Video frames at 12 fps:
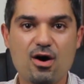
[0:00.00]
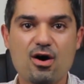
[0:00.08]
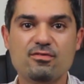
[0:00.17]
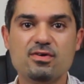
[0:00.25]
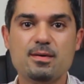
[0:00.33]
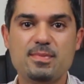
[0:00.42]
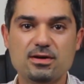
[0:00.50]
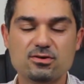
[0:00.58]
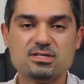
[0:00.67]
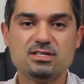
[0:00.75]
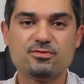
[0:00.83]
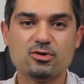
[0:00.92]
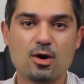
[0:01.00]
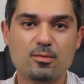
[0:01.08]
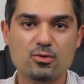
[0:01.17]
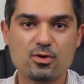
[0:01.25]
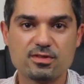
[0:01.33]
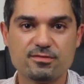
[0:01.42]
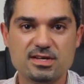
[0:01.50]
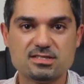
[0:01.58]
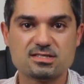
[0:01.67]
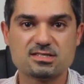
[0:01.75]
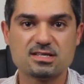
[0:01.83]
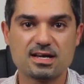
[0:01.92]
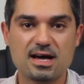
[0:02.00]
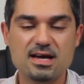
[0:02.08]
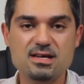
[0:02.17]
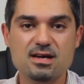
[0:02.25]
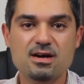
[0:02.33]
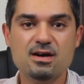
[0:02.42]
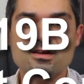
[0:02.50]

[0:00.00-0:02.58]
of penalties for Commonwealth offences today.